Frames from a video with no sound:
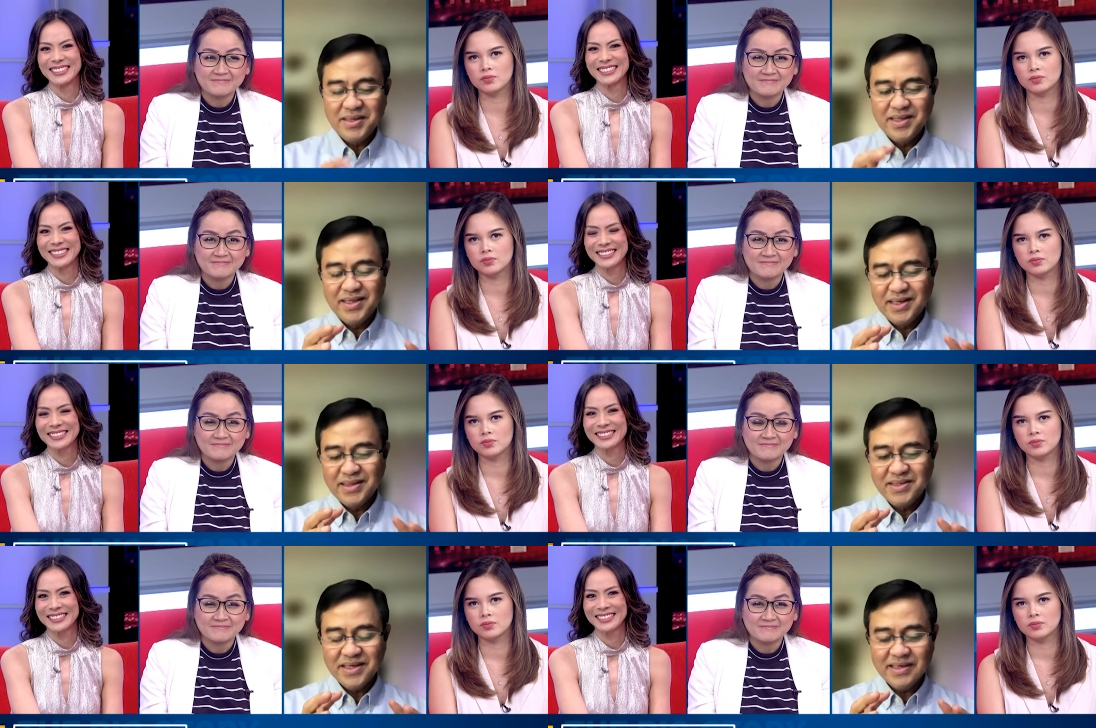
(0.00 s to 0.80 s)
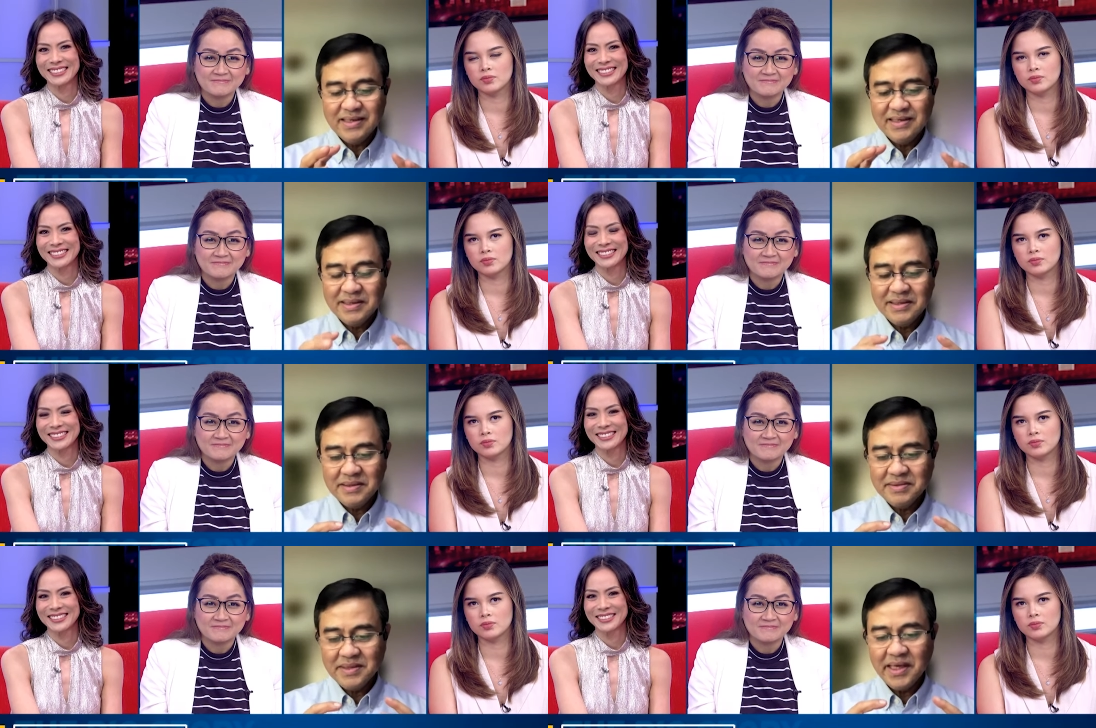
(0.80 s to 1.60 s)
Speaker 1: the the
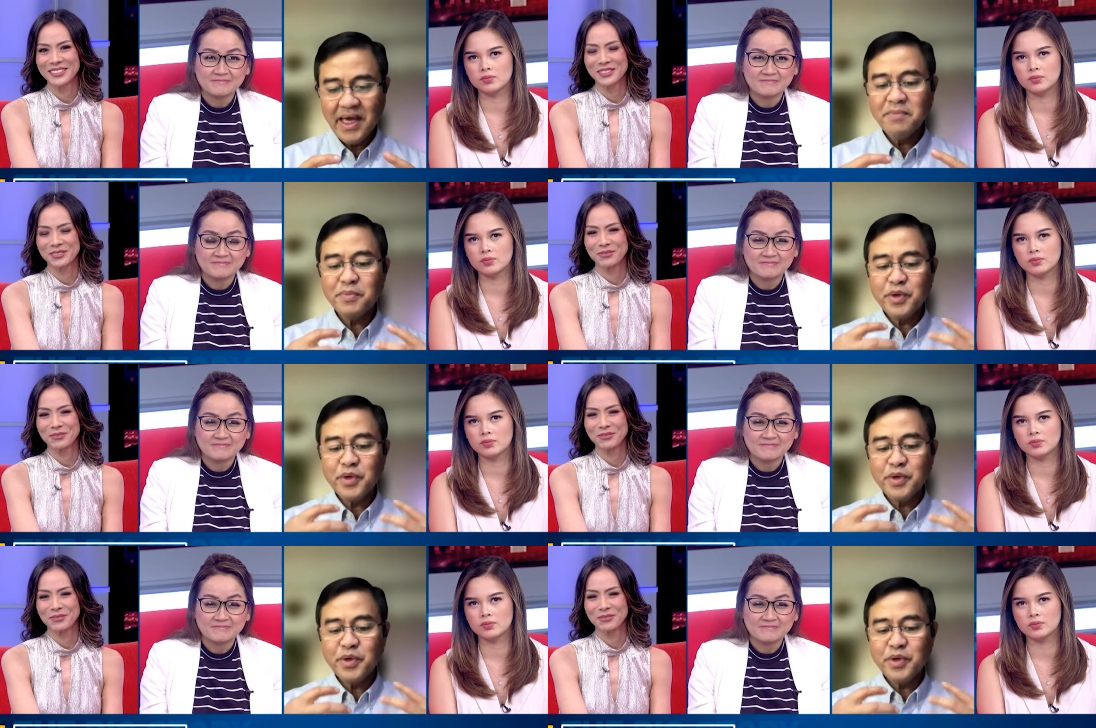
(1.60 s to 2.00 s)
they came up with